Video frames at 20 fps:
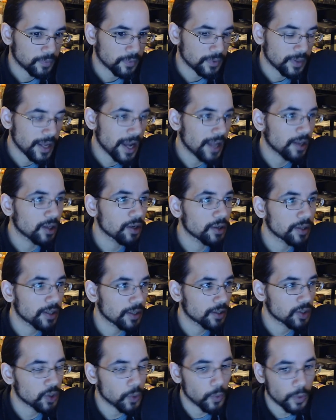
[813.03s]
not
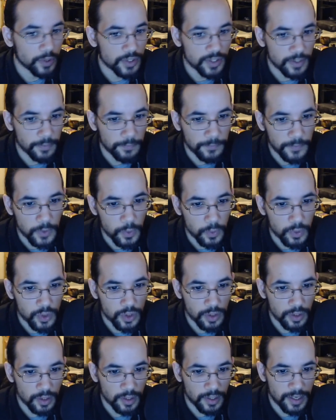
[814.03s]
looking towards the
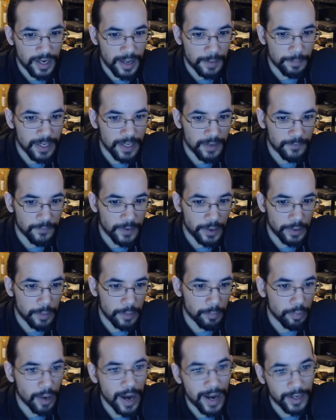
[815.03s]
future, not being very
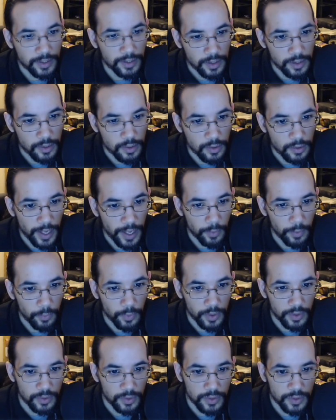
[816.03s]
practical at
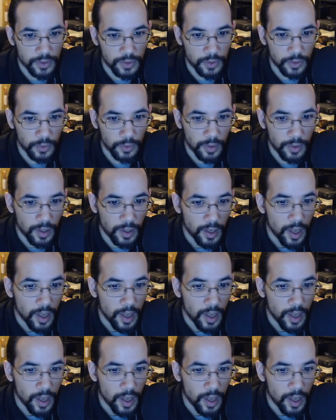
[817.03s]
what you do.